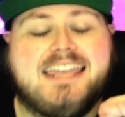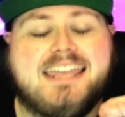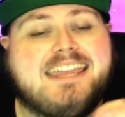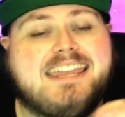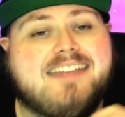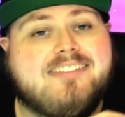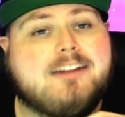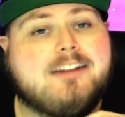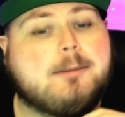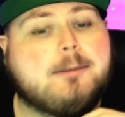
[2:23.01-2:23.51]
He
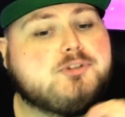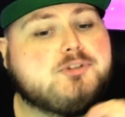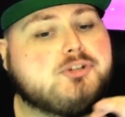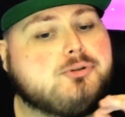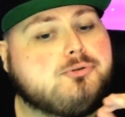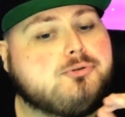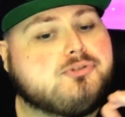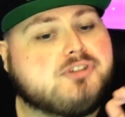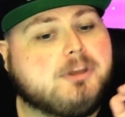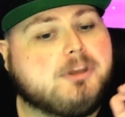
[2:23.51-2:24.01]
ended up
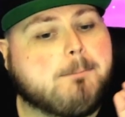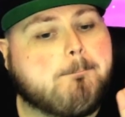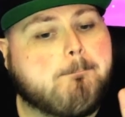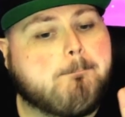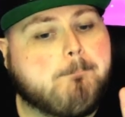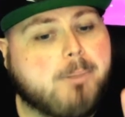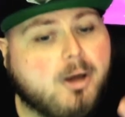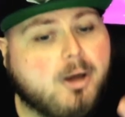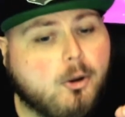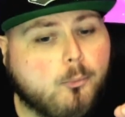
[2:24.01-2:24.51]
choosing
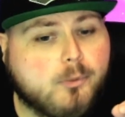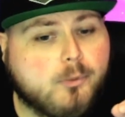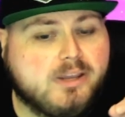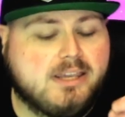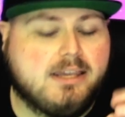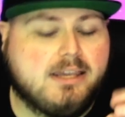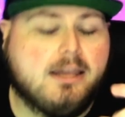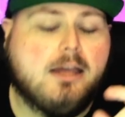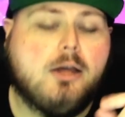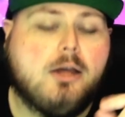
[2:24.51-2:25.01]

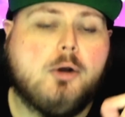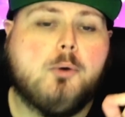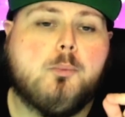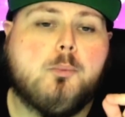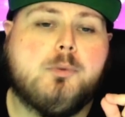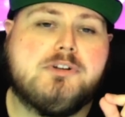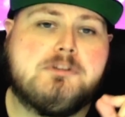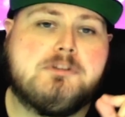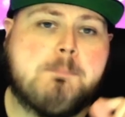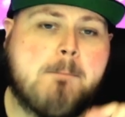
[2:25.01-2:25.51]
Bowie,
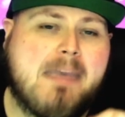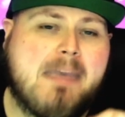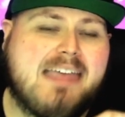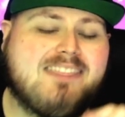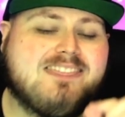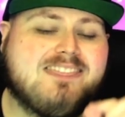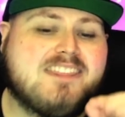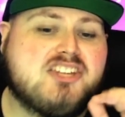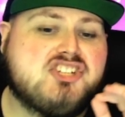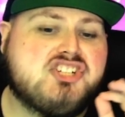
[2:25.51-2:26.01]
which
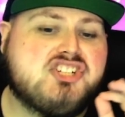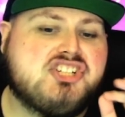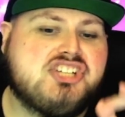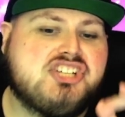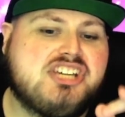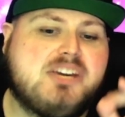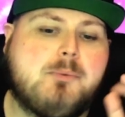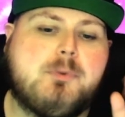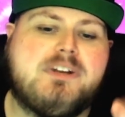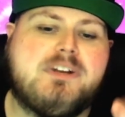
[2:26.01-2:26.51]
meant that
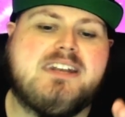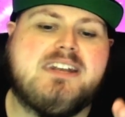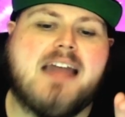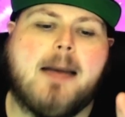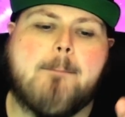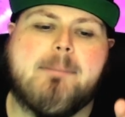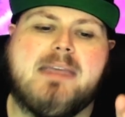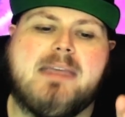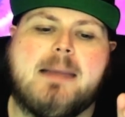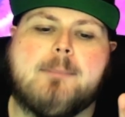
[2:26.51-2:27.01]
she would
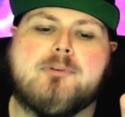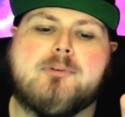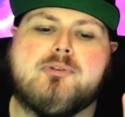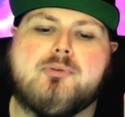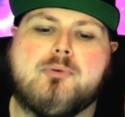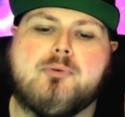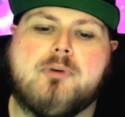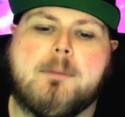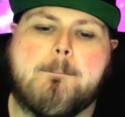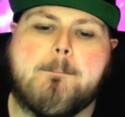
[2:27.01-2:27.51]
not be able
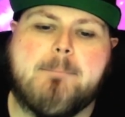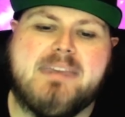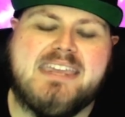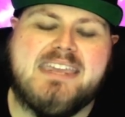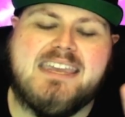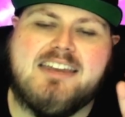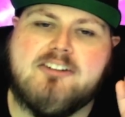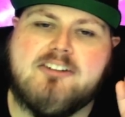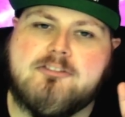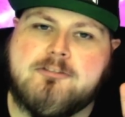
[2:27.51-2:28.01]
to
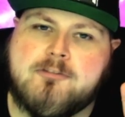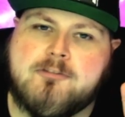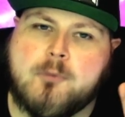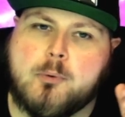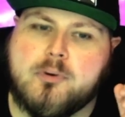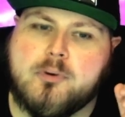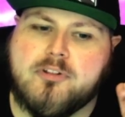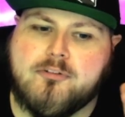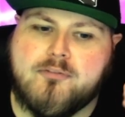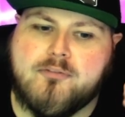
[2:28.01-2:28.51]
compete
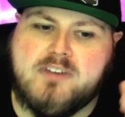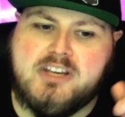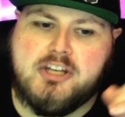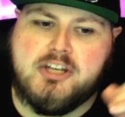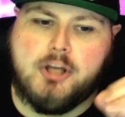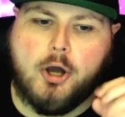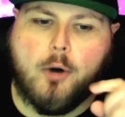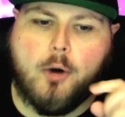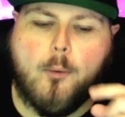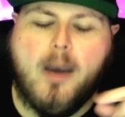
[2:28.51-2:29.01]
for the
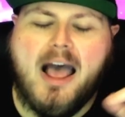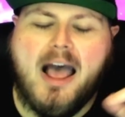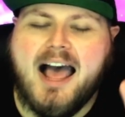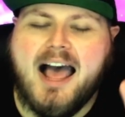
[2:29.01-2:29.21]
veto.